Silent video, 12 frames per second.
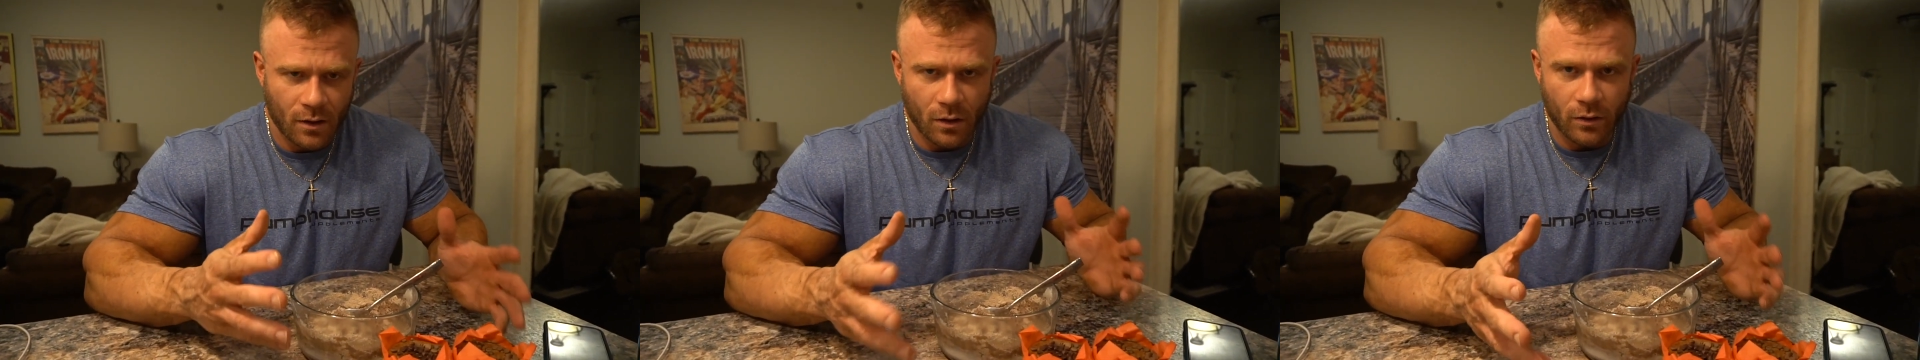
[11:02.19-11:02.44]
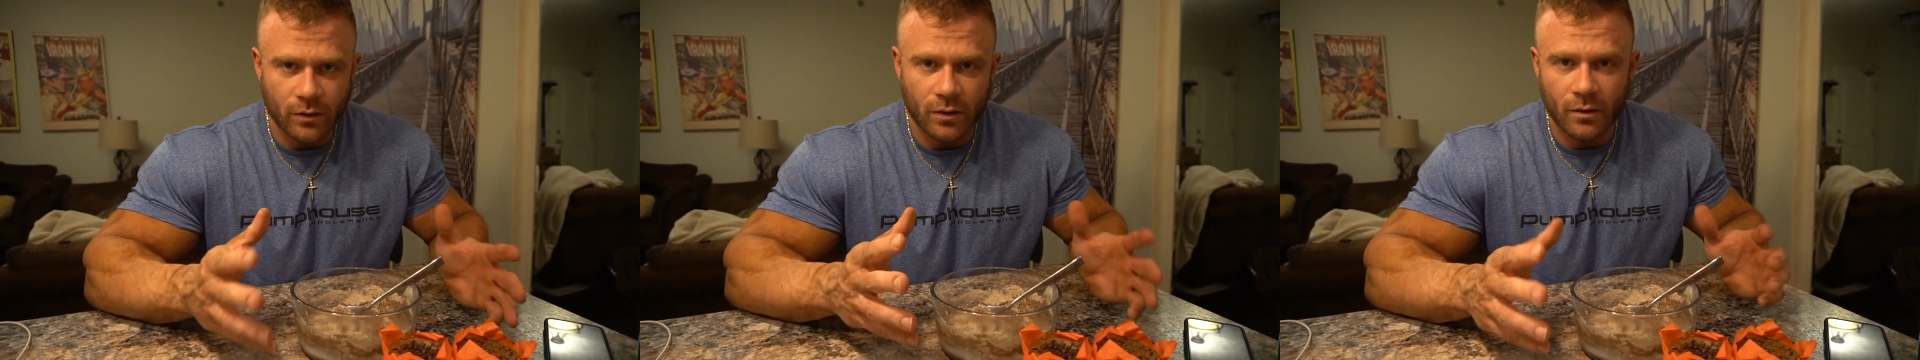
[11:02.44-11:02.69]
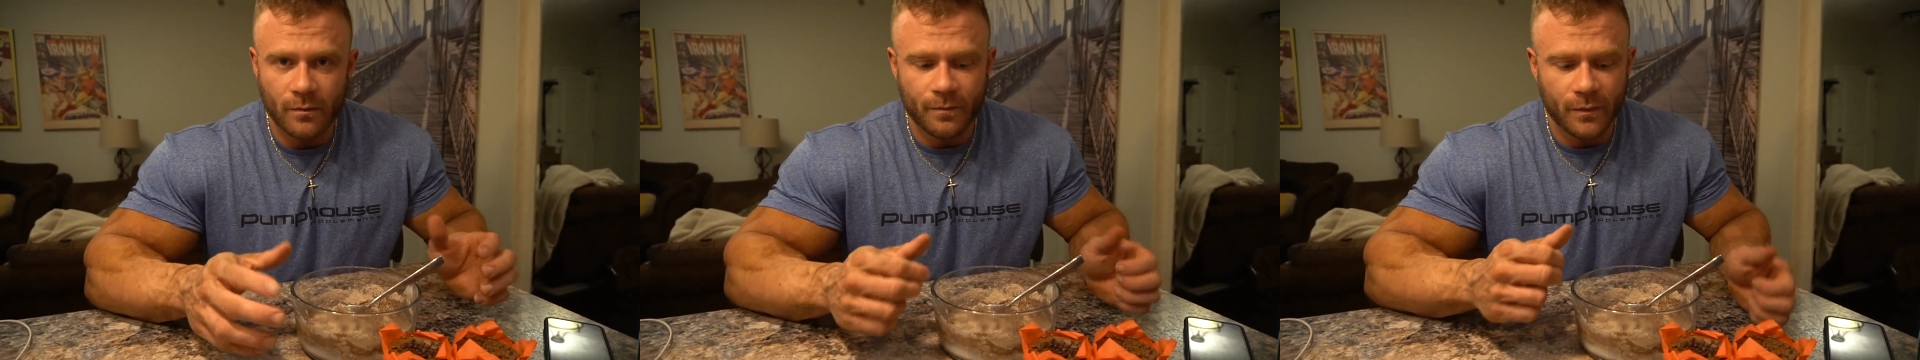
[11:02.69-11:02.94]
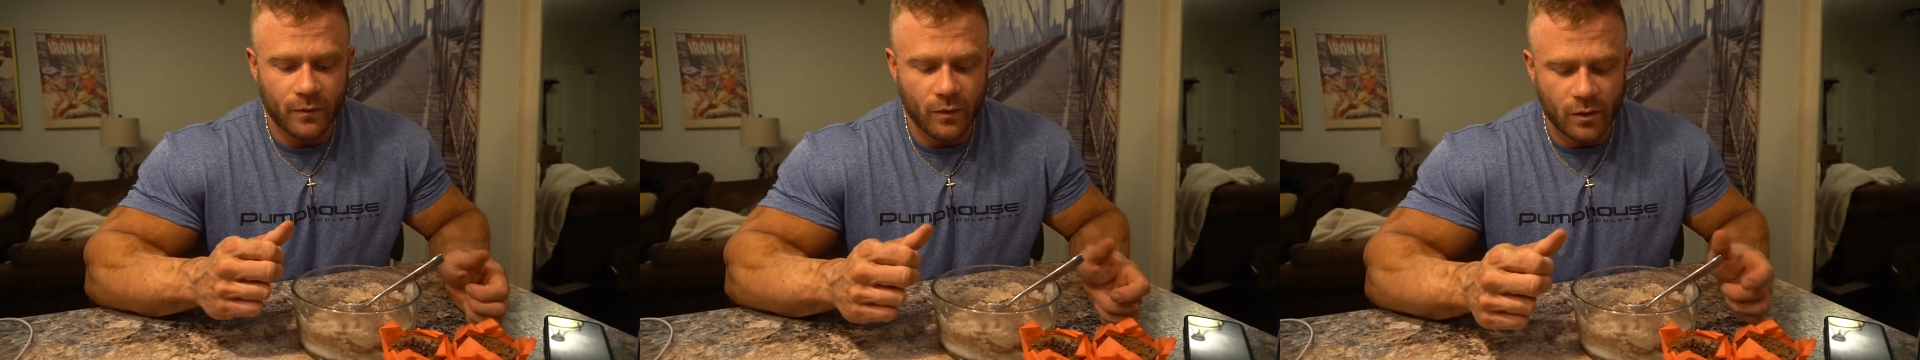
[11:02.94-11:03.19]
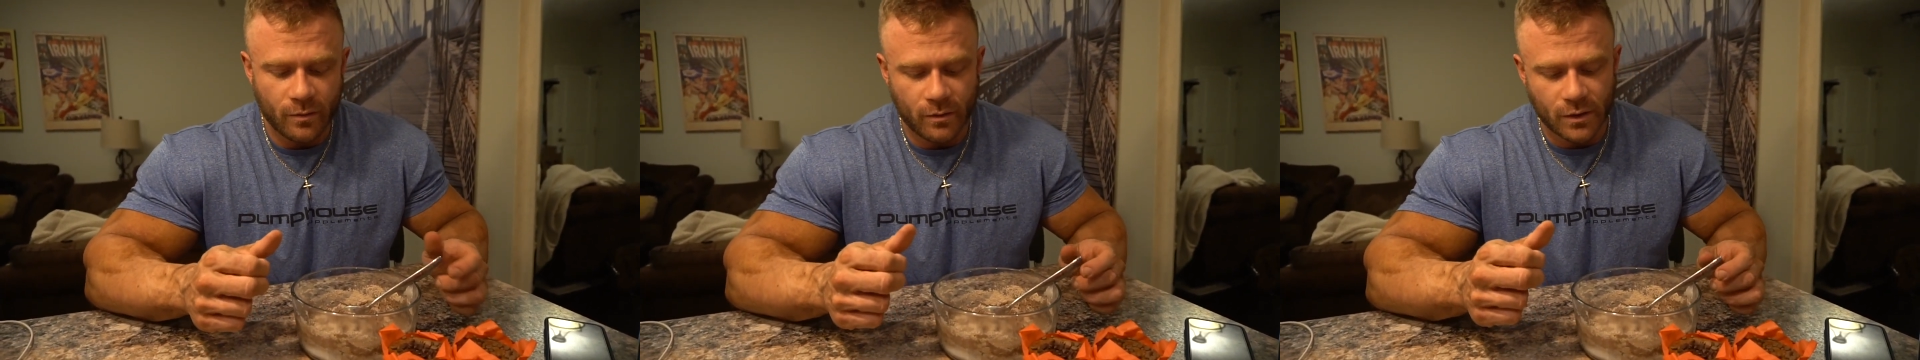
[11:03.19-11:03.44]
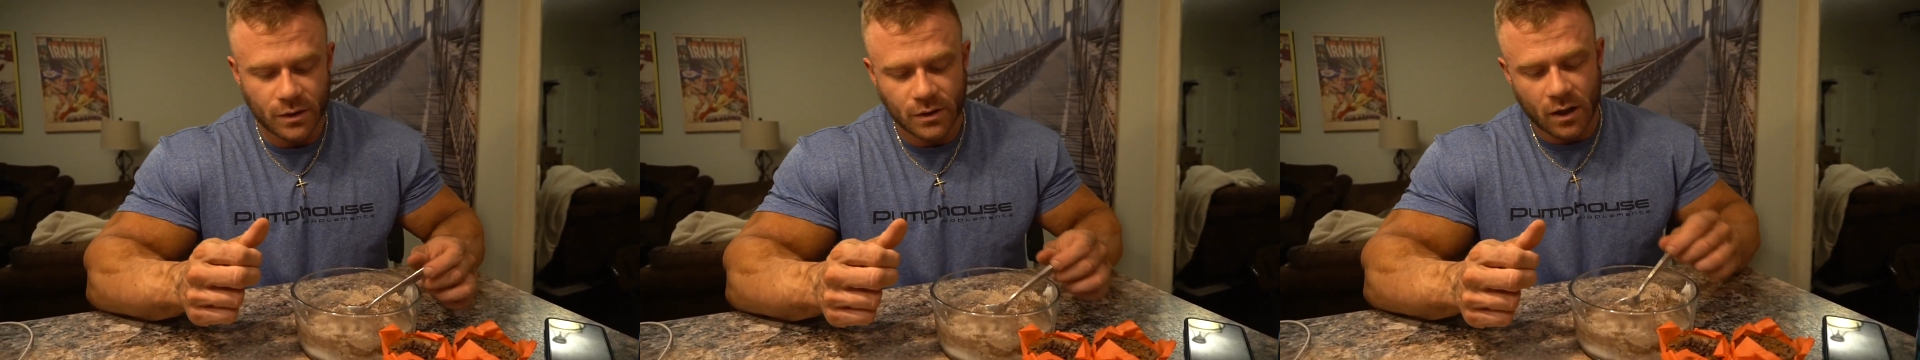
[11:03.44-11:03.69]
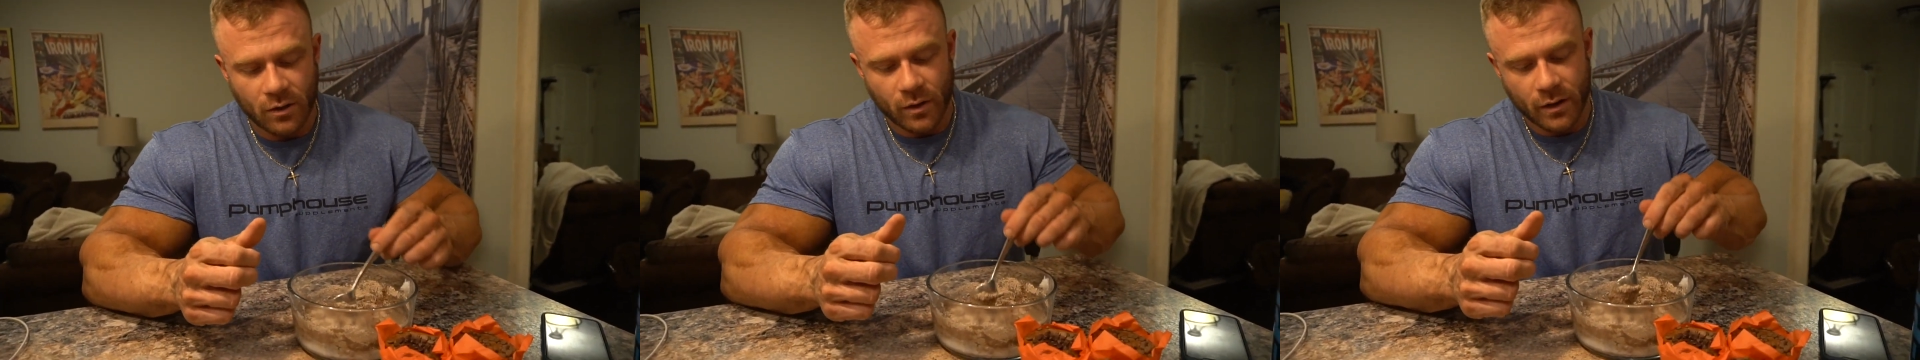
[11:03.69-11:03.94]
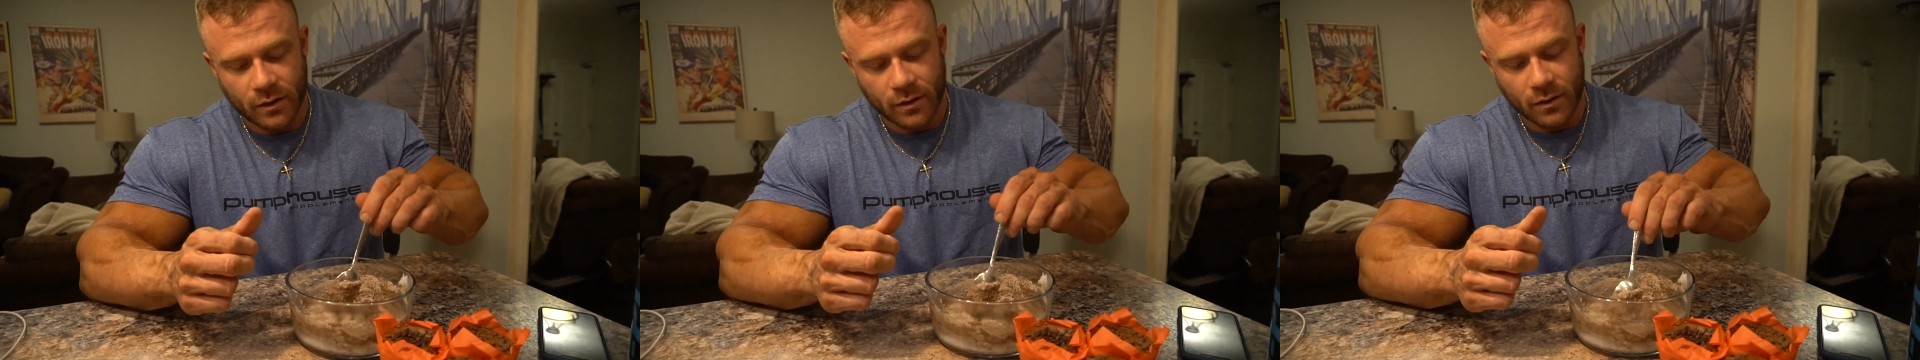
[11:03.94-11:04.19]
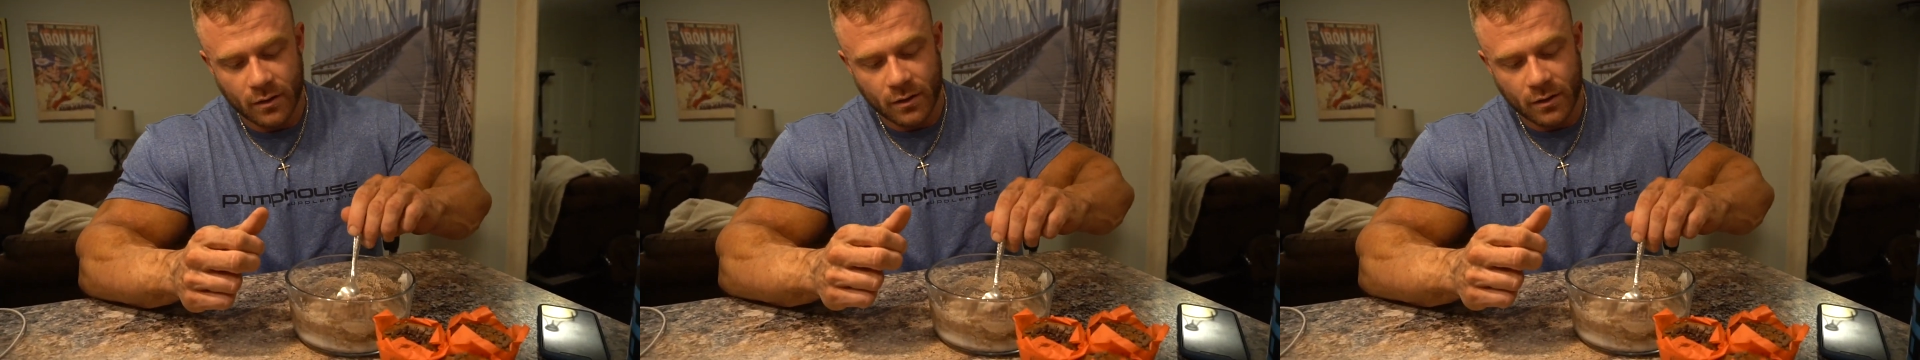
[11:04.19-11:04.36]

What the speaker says: Those are the foods I'm pretty much stuck with.